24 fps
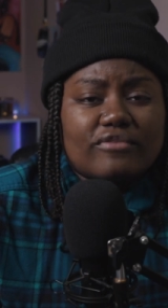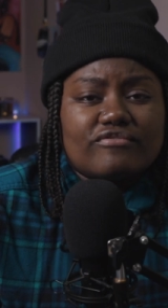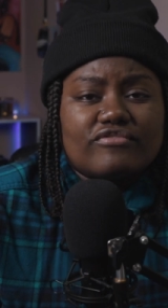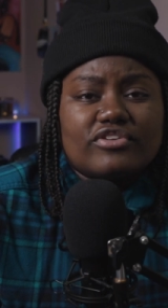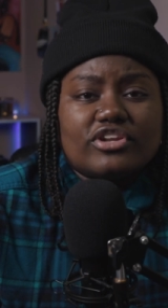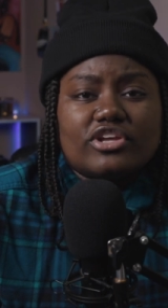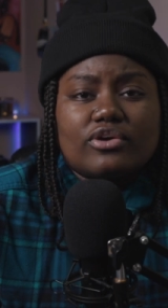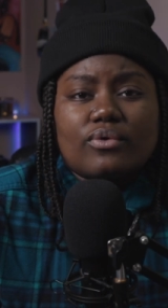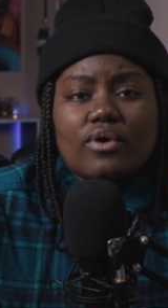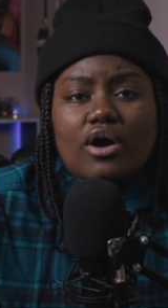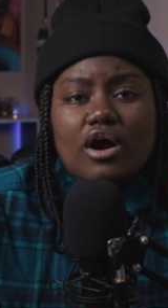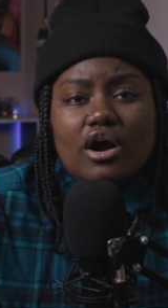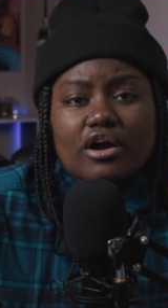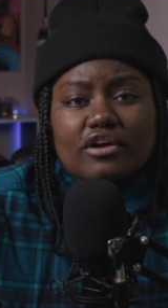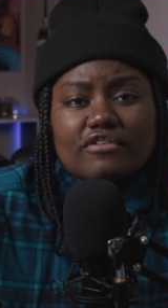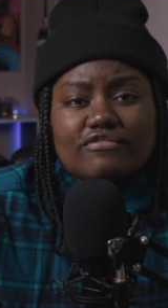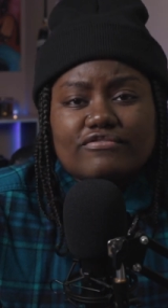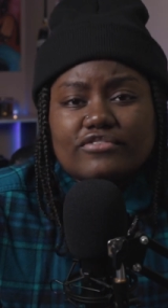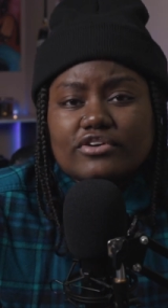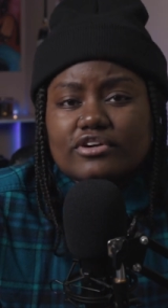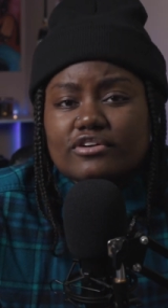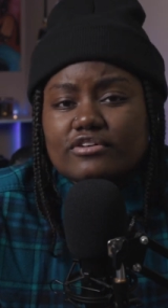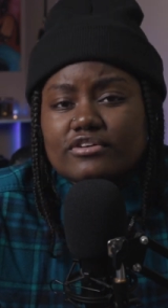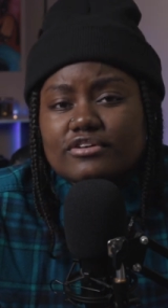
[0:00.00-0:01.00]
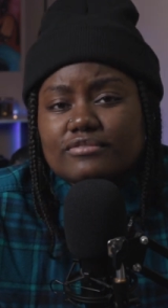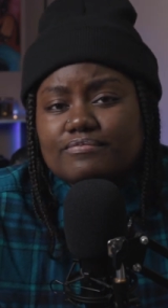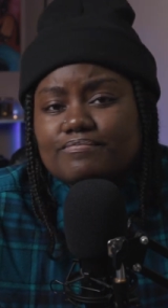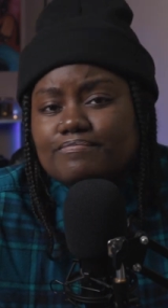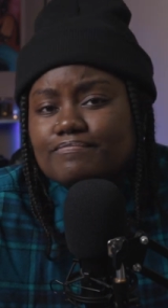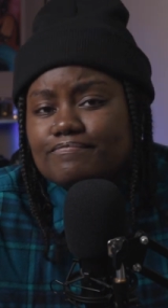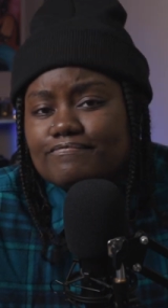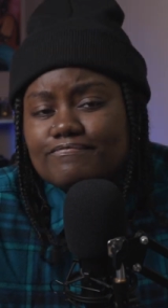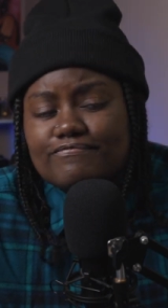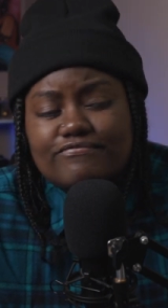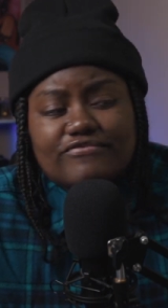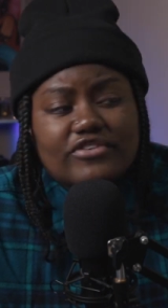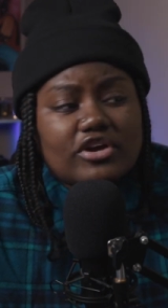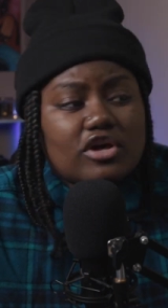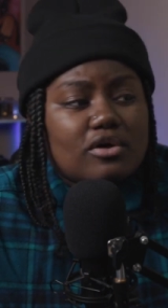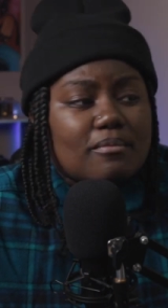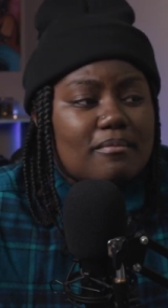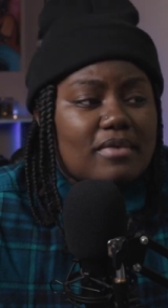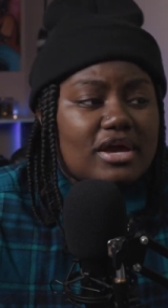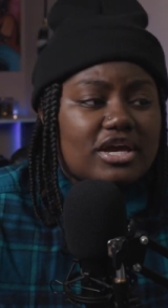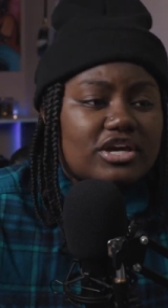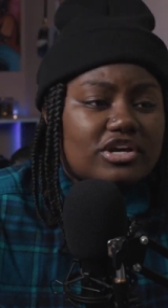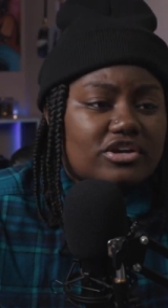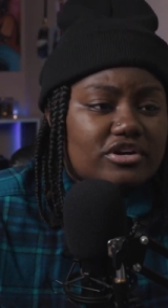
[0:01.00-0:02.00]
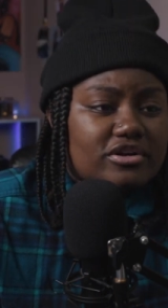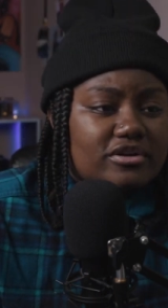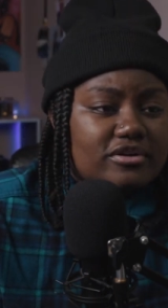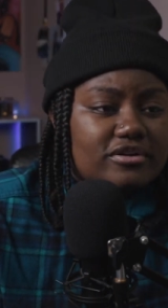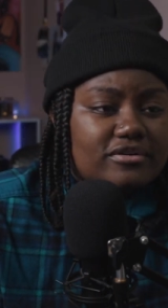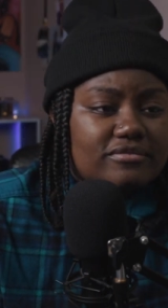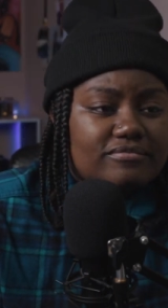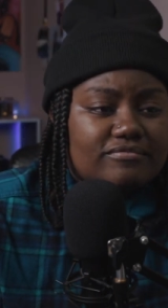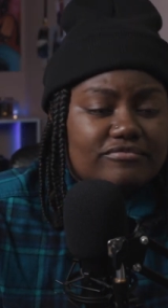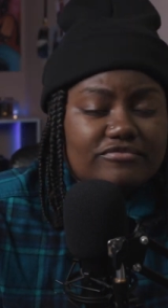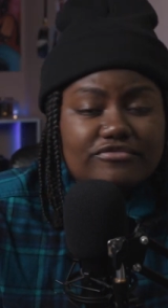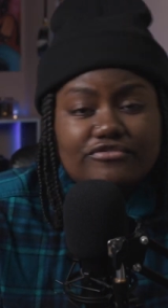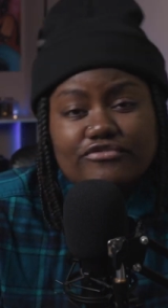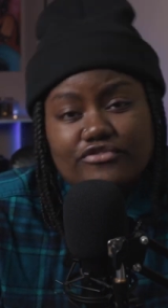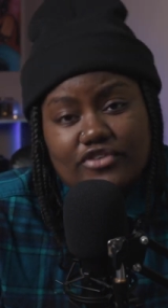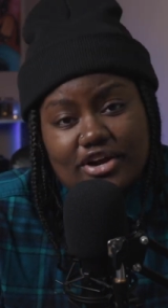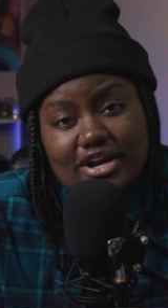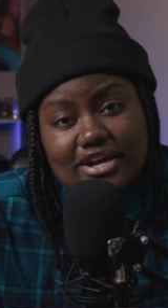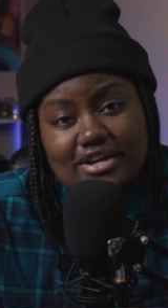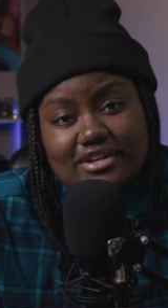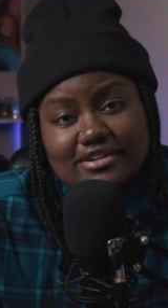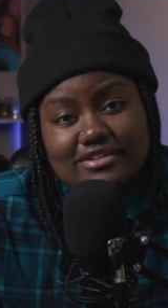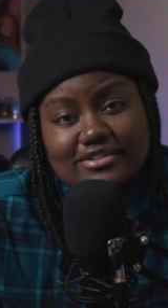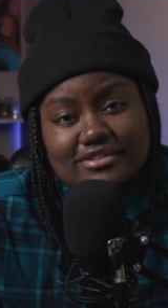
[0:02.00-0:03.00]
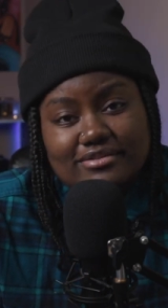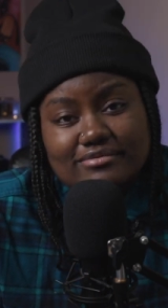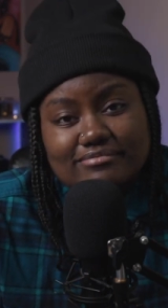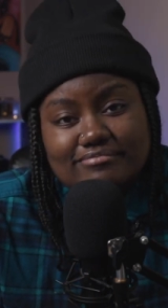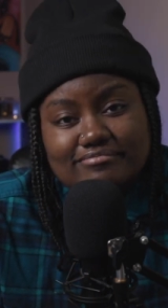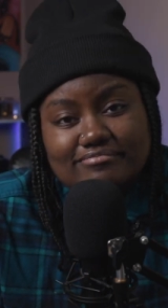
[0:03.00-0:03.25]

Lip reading: or videographer, filmmaker friend?